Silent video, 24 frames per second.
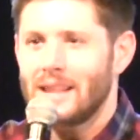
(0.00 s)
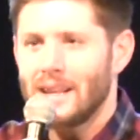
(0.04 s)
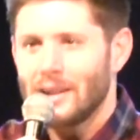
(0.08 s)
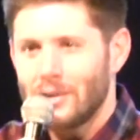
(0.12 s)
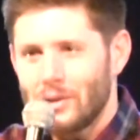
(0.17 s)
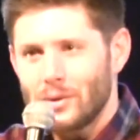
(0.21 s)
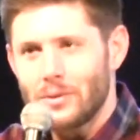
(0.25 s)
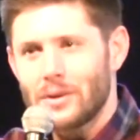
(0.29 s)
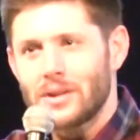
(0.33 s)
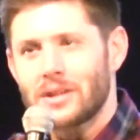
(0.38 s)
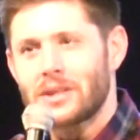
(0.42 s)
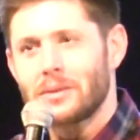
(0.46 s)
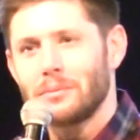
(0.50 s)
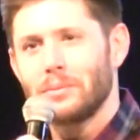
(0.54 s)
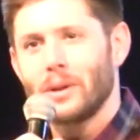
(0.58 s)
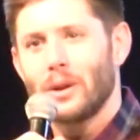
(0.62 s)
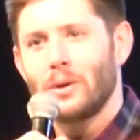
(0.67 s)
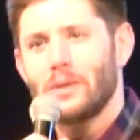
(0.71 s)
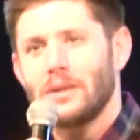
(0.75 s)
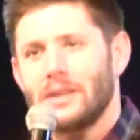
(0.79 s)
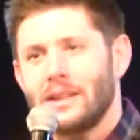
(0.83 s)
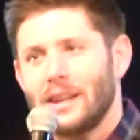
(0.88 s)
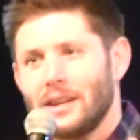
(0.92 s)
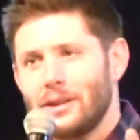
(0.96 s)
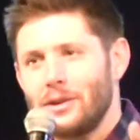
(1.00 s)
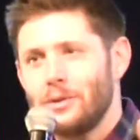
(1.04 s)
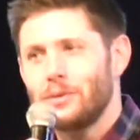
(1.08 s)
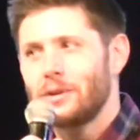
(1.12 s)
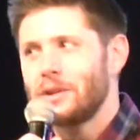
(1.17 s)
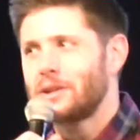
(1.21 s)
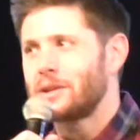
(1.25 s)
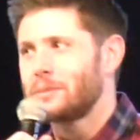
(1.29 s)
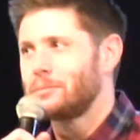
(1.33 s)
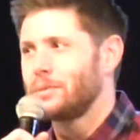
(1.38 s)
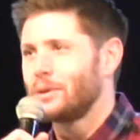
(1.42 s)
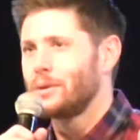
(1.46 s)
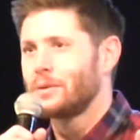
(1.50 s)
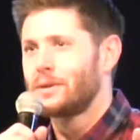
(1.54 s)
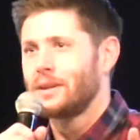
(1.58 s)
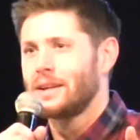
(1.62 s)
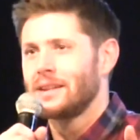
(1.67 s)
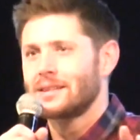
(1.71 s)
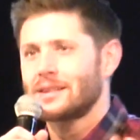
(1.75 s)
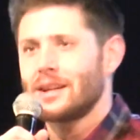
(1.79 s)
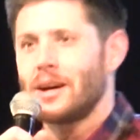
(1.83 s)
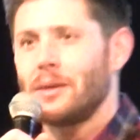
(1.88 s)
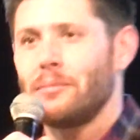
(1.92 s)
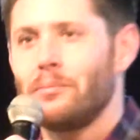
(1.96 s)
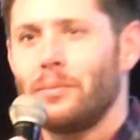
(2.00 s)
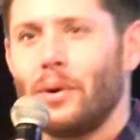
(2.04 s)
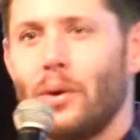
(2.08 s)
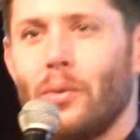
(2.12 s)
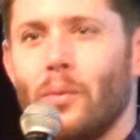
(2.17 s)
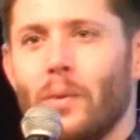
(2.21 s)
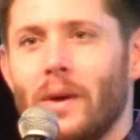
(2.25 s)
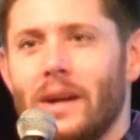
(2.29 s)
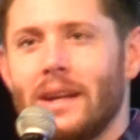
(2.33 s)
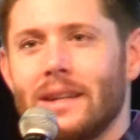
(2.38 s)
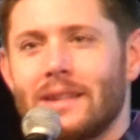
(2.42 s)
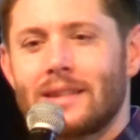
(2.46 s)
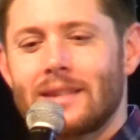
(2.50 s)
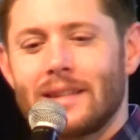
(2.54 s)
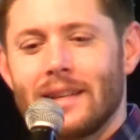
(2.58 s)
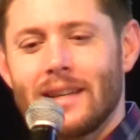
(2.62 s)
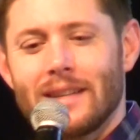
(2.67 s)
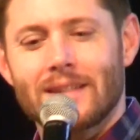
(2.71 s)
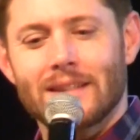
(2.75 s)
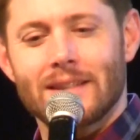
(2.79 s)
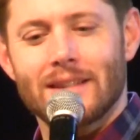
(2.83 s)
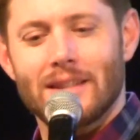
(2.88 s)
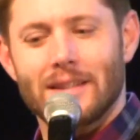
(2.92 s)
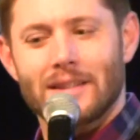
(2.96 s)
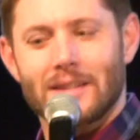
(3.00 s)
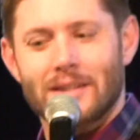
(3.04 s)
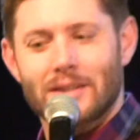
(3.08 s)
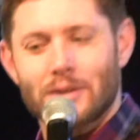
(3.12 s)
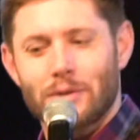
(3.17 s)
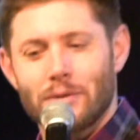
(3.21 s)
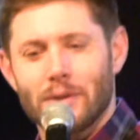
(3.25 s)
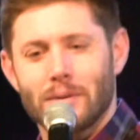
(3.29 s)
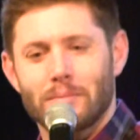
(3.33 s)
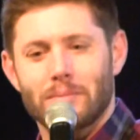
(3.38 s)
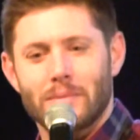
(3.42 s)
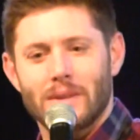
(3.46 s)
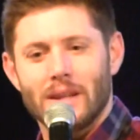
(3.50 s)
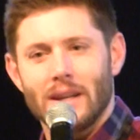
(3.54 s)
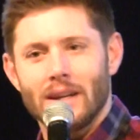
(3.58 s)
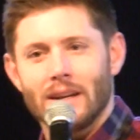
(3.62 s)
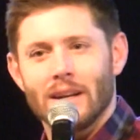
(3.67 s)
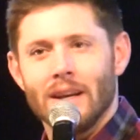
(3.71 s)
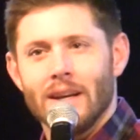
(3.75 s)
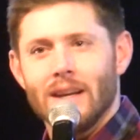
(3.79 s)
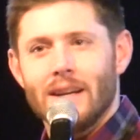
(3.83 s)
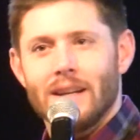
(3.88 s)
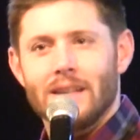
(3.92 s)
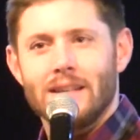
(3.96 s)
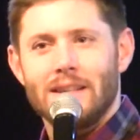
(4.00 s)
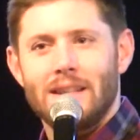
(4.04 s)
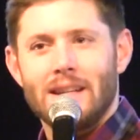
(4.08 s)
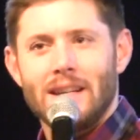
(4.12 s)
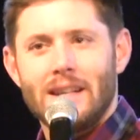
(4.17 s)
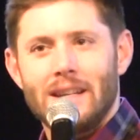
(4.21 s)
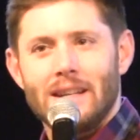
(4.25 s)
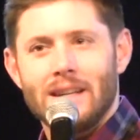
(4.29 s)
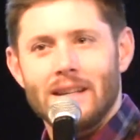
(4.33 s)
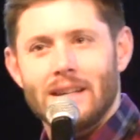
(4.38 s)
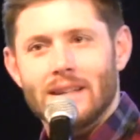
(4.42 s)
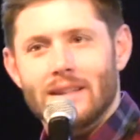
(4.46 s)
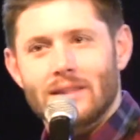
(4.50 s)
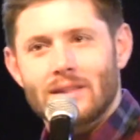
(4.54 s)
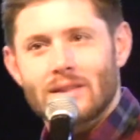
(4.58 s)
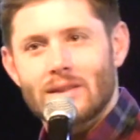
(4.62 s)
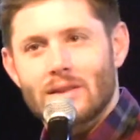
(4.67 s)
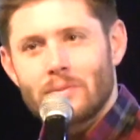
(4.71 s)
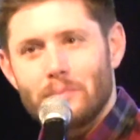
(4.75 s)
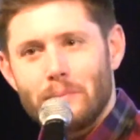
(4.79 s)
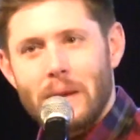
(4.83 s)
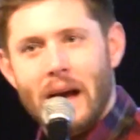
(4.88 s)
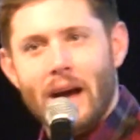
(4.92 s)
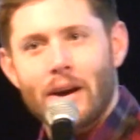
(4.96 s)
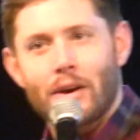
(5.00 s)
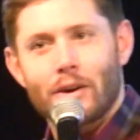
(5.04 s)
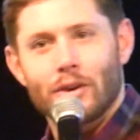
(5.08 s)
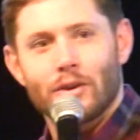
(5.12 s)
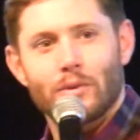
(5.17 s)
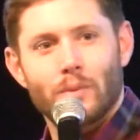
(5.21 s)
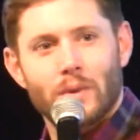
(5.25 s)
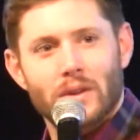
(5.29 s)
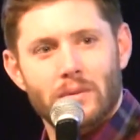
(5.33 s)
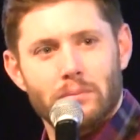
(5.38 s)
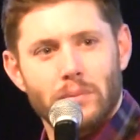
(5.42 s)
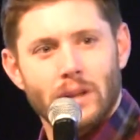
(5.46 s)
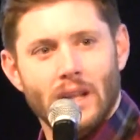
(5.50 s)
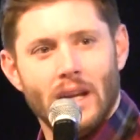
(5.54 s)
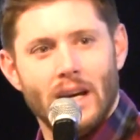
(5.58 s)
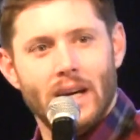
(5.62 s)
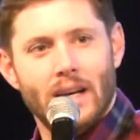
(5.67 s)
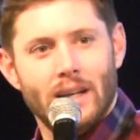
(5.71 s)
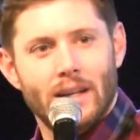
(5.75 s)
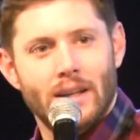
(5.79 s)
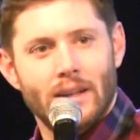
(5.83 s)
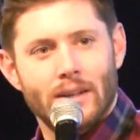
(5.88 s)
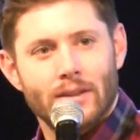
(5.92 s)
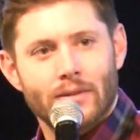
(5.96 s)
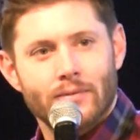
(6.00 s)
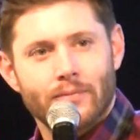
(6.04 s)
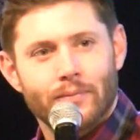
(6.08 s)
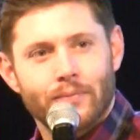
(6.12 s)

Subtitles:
They do get to blow things up, but when it says in the script that Dean gets spattered with blood,